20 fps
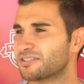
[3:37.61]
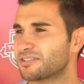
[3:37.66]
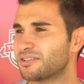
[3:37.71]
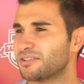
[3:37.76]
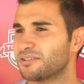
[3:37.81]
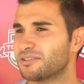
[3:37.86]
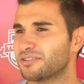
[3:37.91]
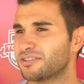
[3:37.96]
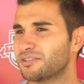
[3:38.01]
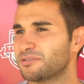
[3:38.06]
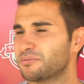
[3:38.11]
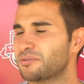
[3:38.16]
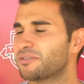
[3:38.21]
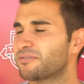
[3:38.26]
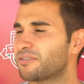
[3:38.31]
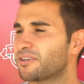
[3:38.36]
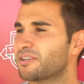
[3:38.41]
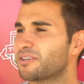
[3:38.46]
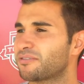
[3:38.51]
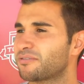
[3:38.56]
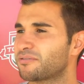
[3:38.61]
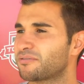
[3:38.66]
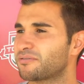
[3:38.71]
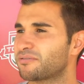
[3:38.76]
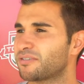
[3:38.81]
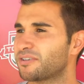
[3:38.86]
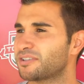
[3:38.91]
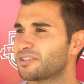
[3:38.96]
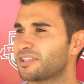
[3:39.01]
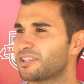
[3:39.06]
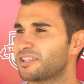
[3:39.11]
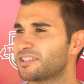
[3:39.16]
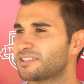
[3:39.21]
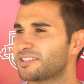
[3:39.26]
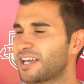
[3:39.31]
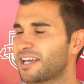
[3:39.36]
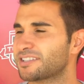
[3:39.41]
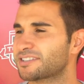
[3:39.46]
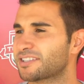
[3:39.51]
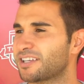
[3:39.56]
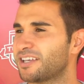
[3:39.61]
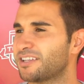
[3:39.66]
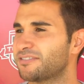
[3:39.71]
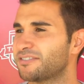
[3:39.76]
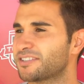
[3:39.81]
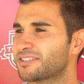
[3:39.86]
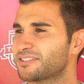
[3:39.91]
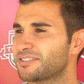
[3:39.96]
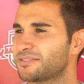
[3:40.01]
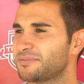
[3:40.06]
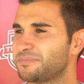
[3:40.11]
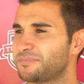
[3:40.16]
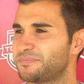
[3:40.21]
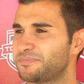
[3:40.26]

So it'll be a fun fun uh, task ahead of us.